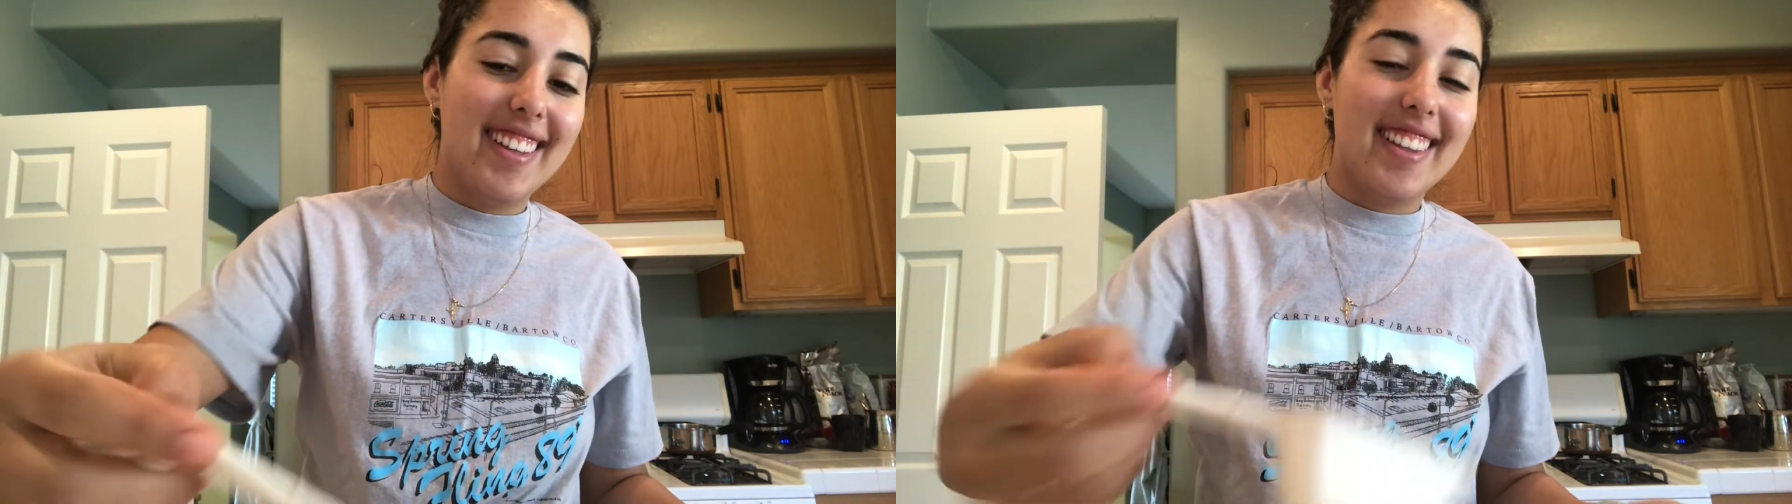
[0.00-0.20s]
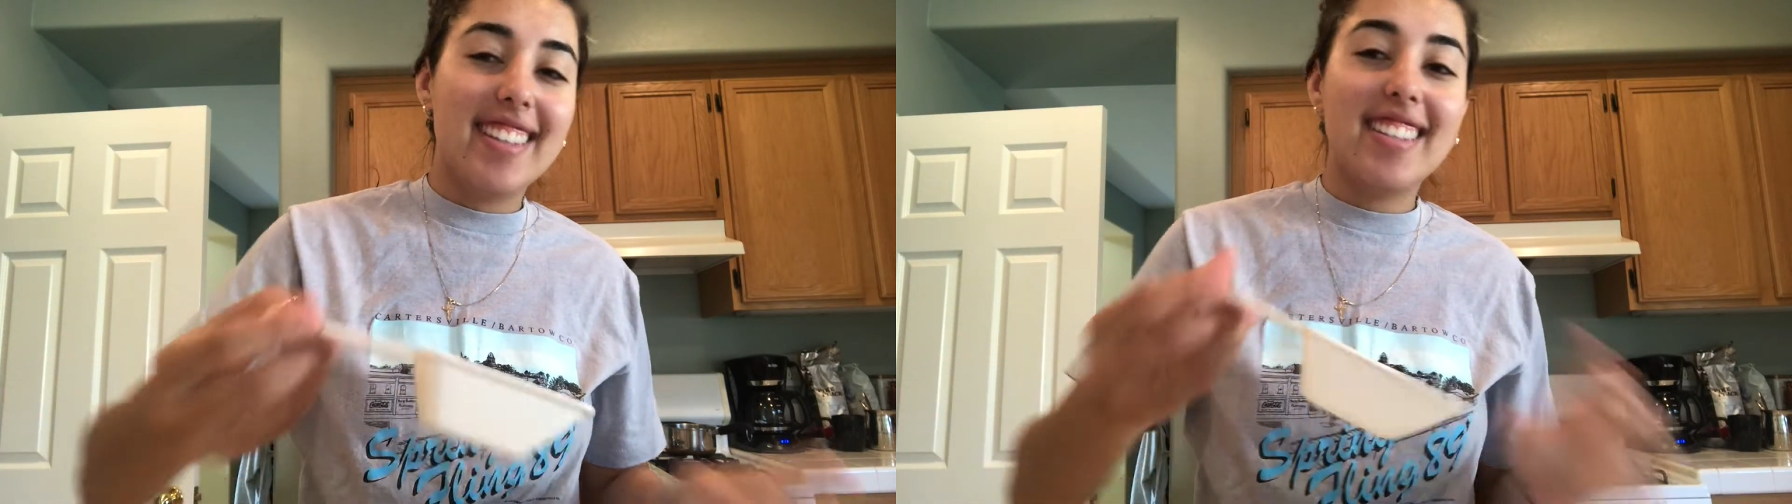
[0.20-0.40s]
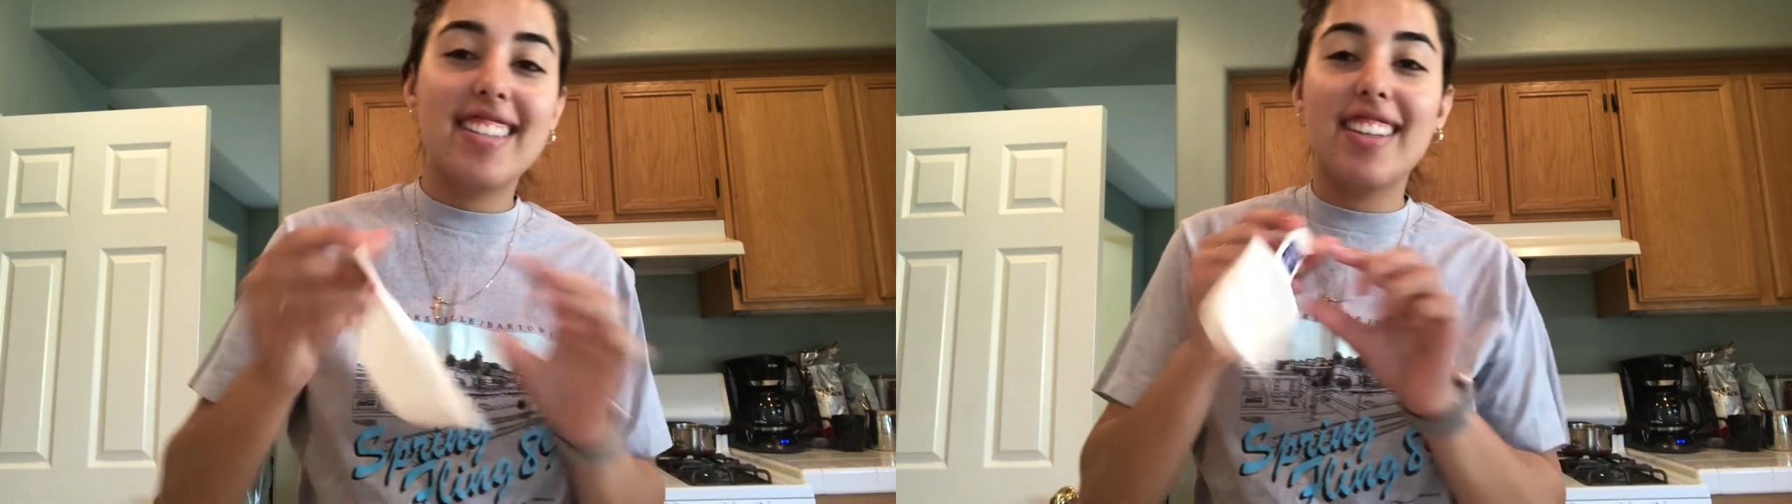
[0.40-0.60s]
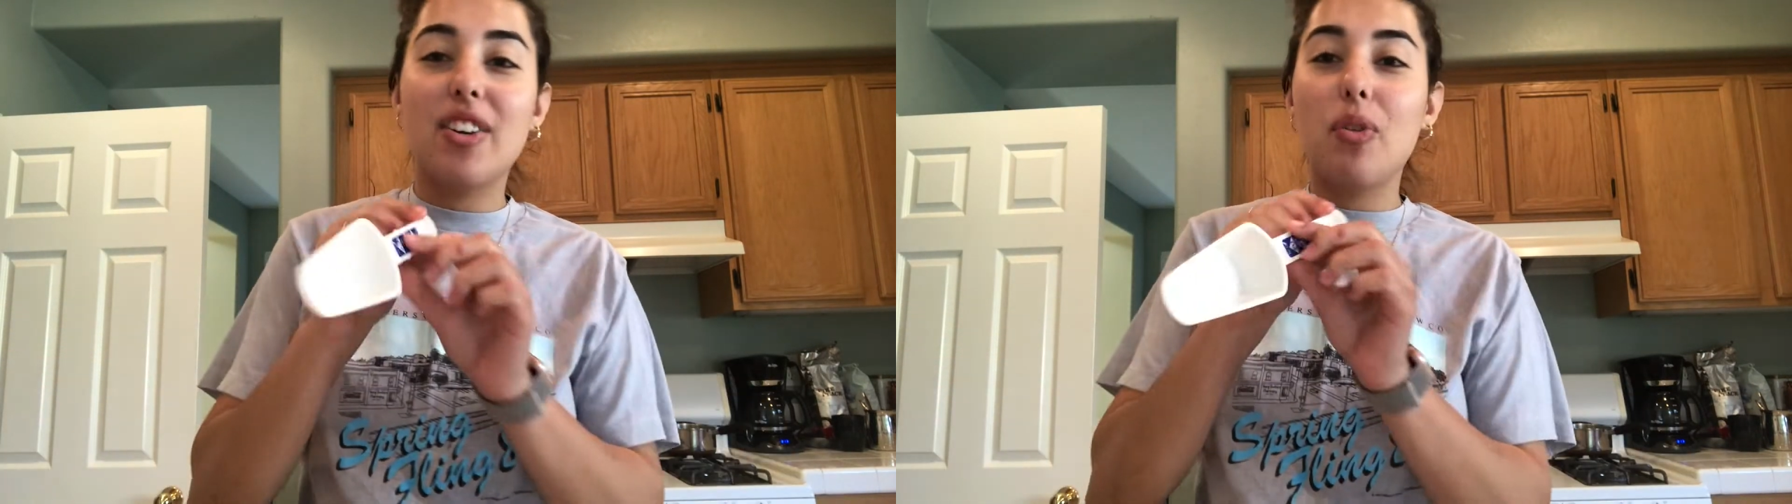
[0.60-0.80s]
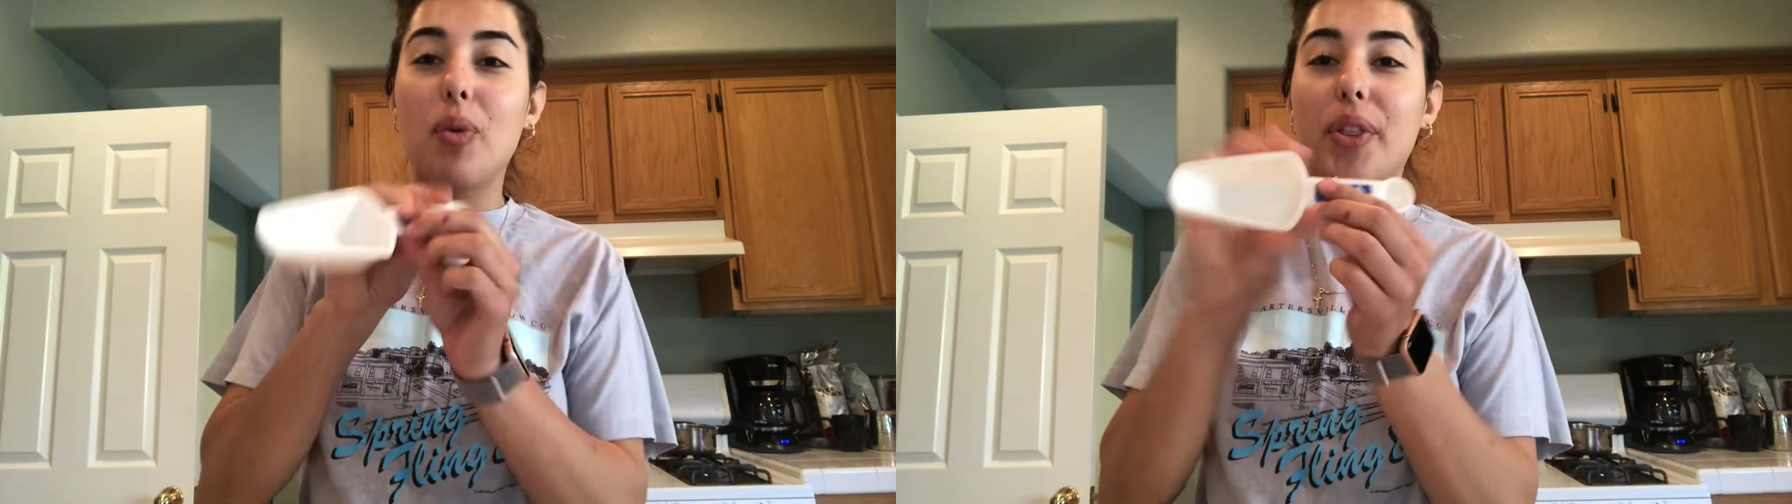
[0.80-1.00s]
This is a
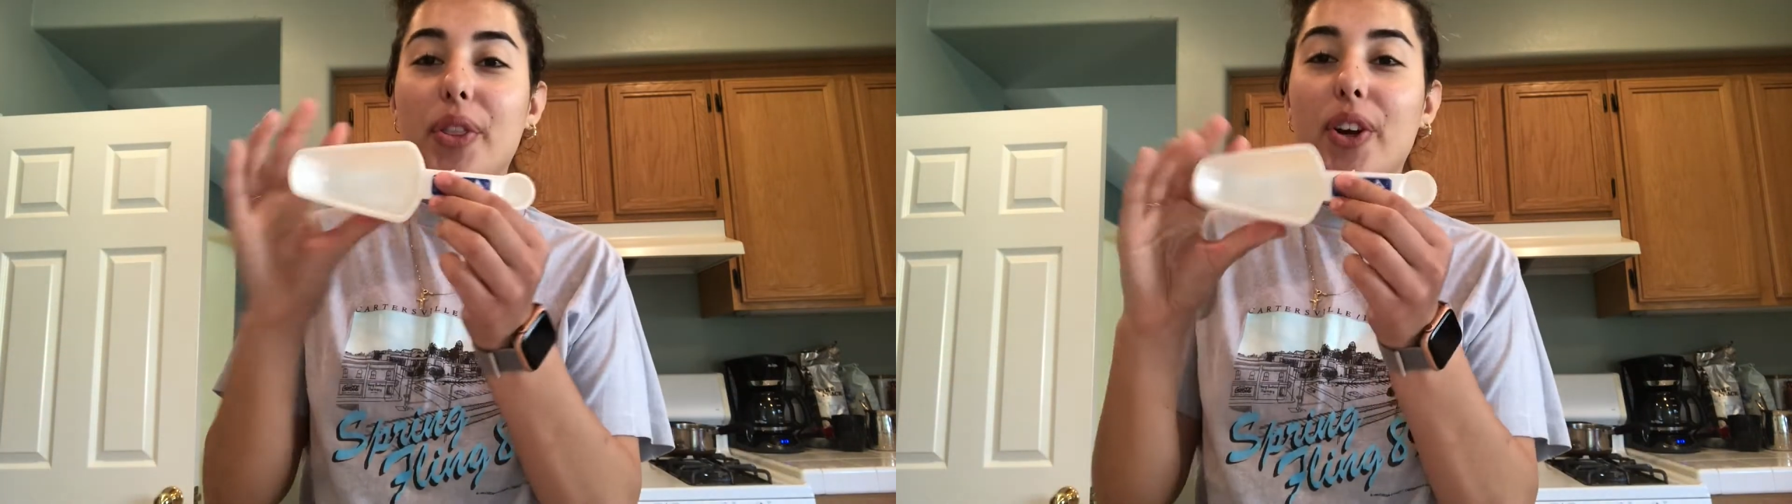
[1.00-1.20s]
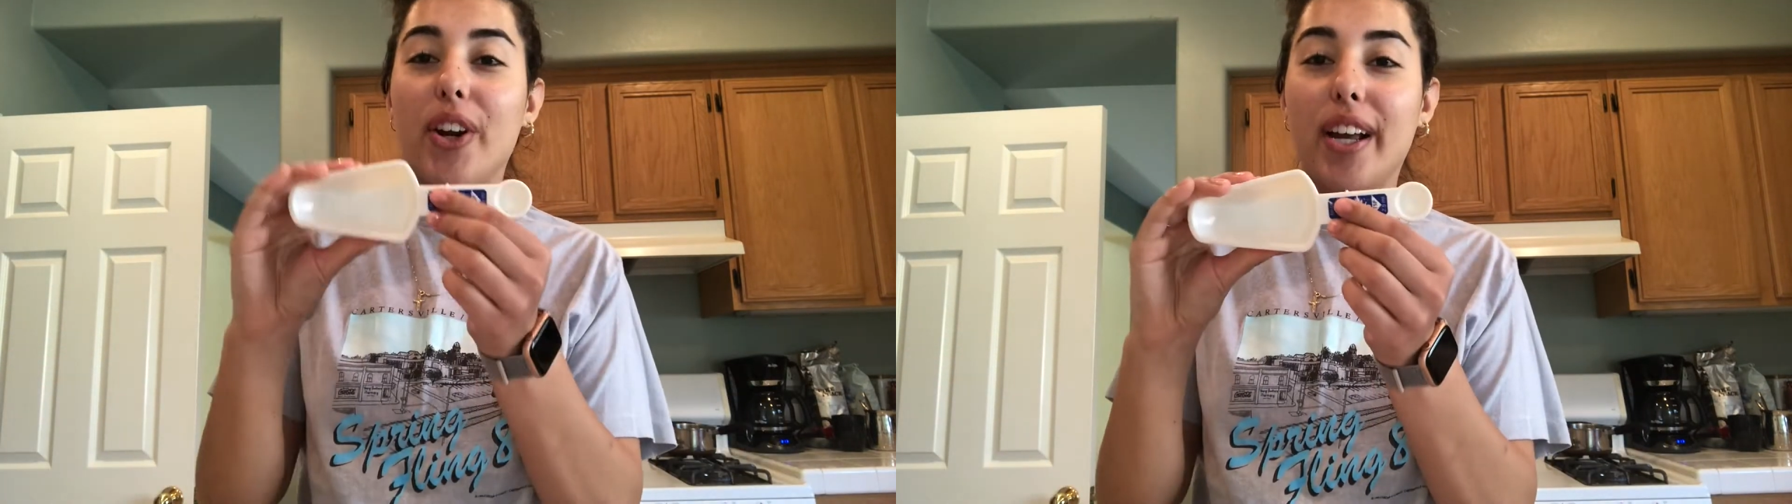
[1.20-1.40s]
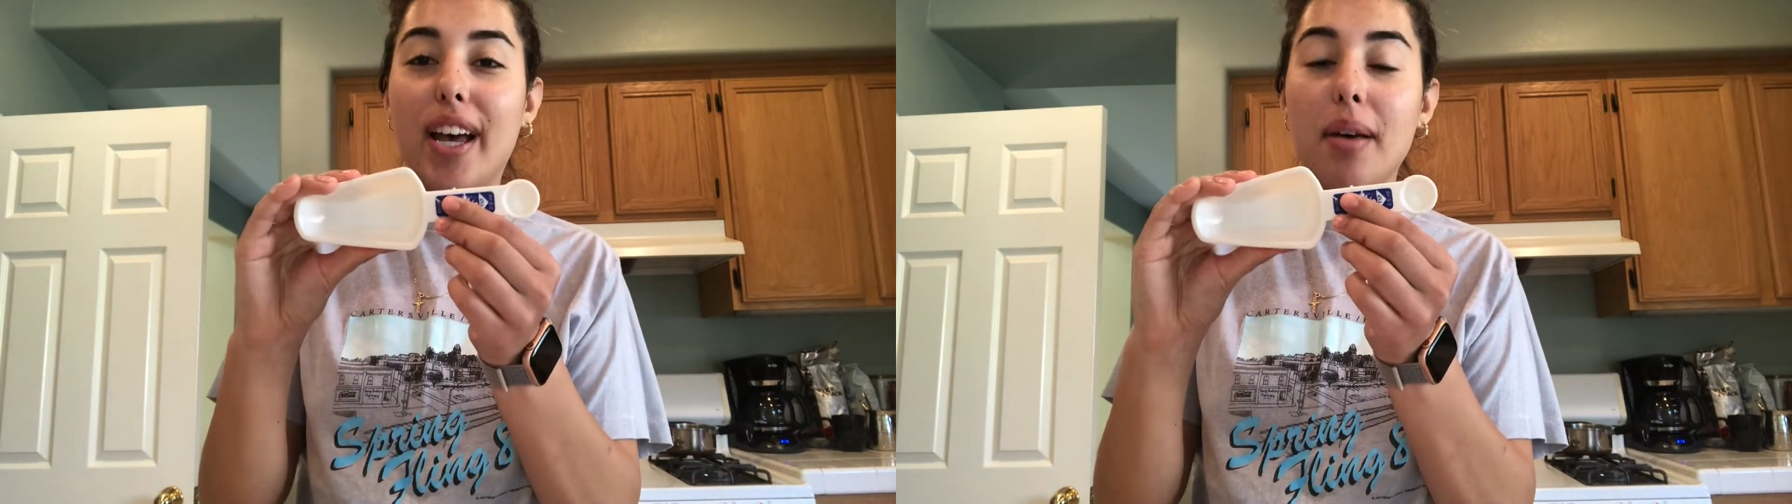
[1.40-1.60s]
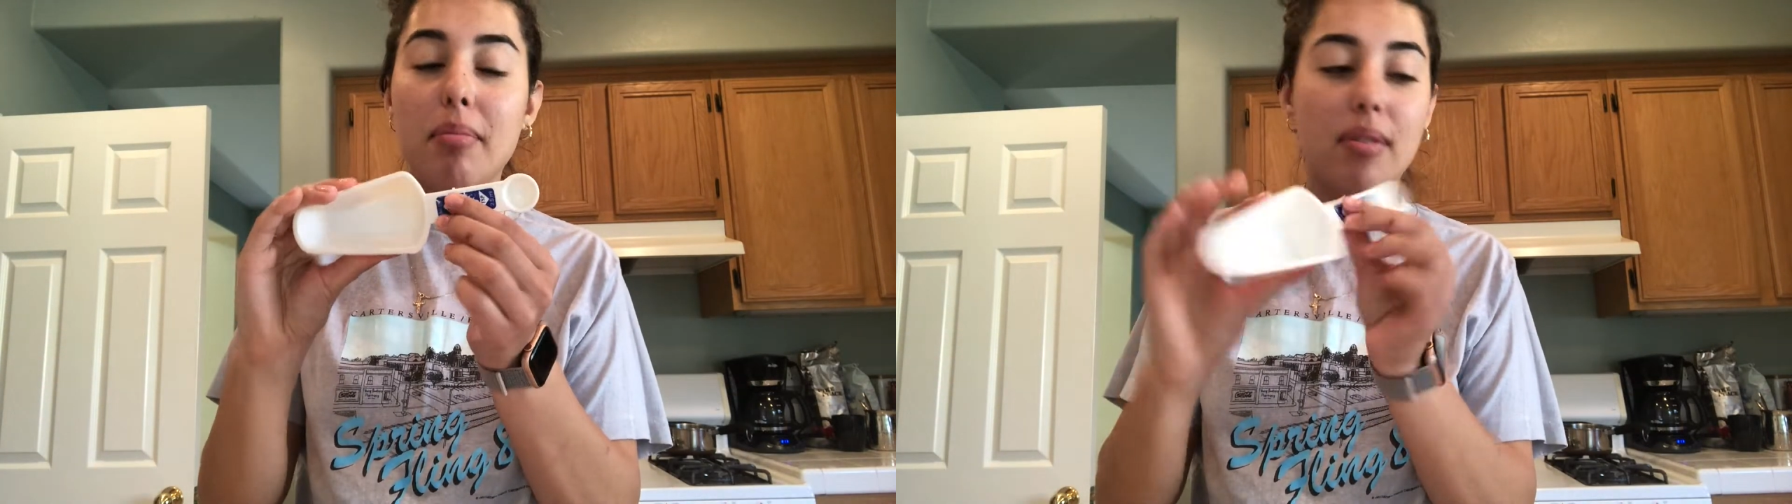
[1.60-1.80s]
little 1/3 cup,